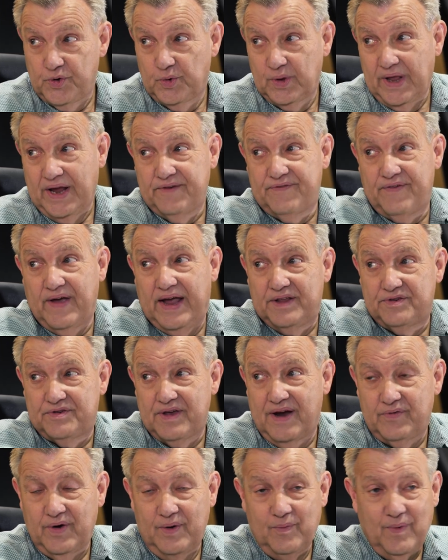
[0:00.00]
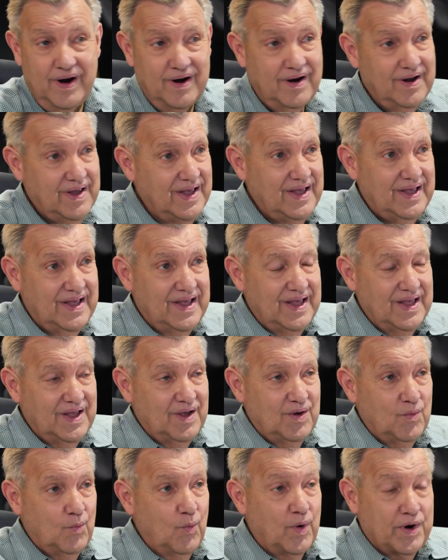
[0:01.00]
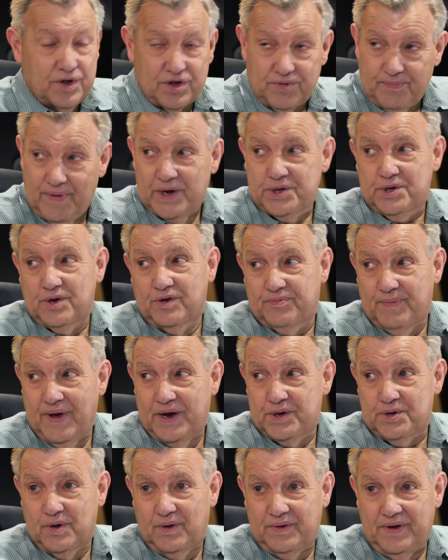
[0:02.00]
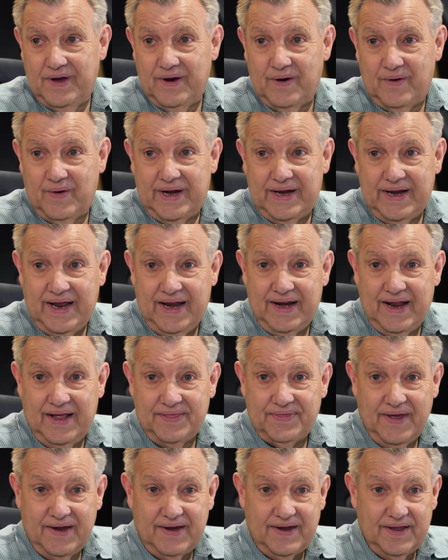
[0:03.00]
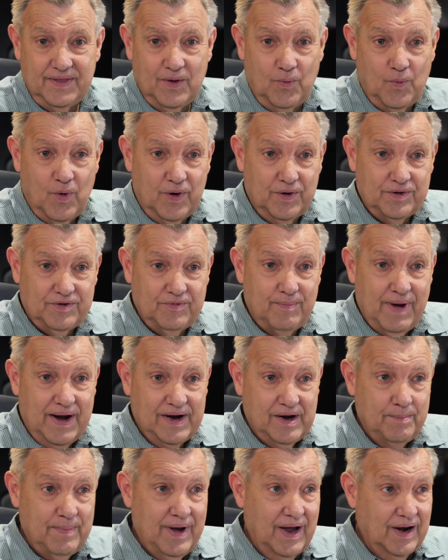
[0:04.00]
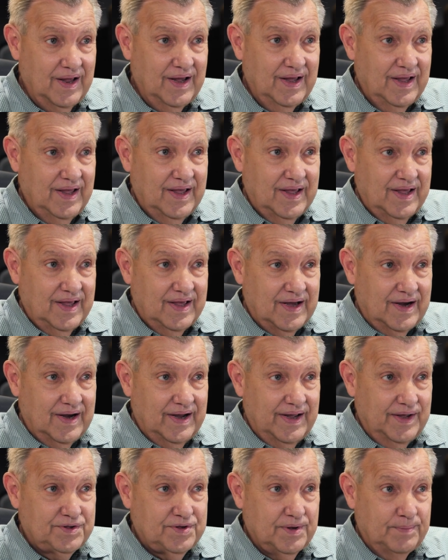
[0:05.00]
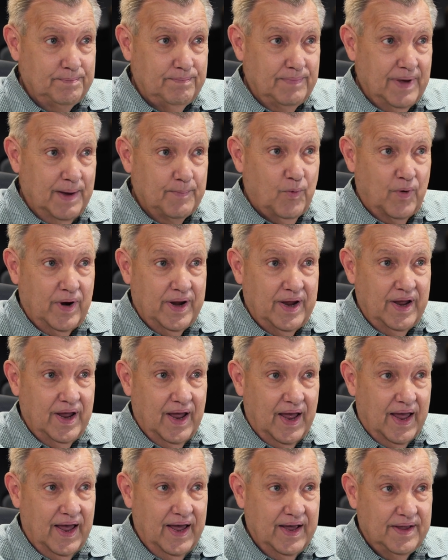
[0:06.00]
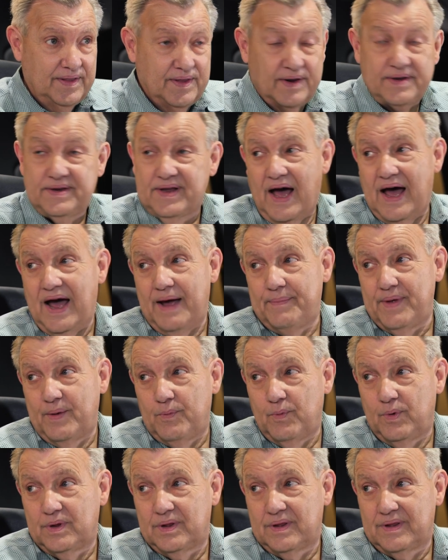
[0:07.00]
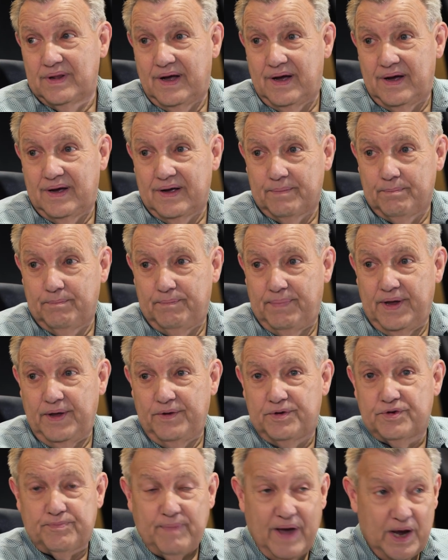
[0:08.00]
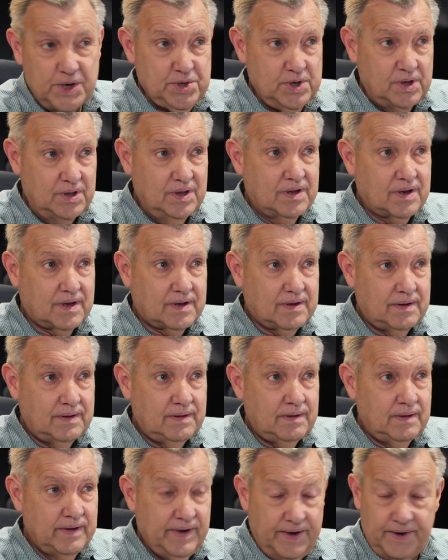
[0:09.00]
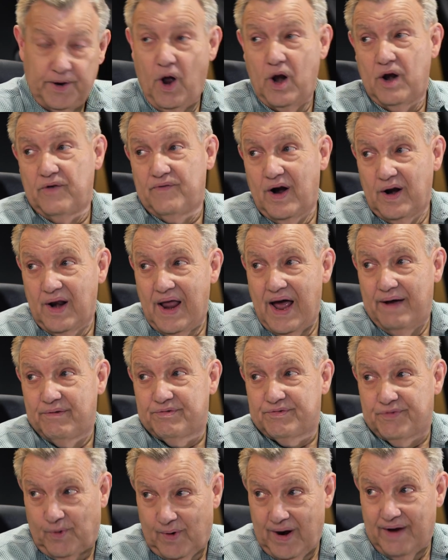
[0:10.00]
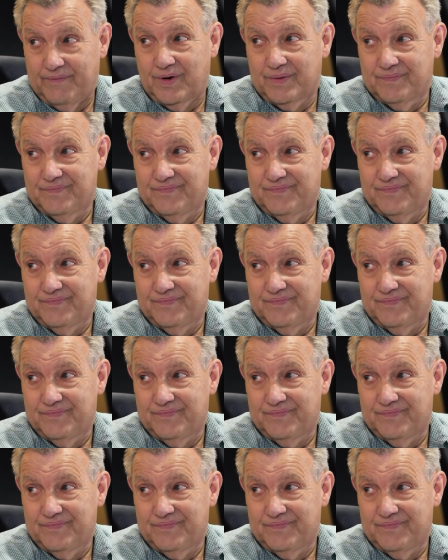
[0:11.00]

Tulane fans everywhere. What a special, special year. And, and I think in the words of Mike Gamela, uh, it's a memory and the time that will uh, be special in all of our lives forever.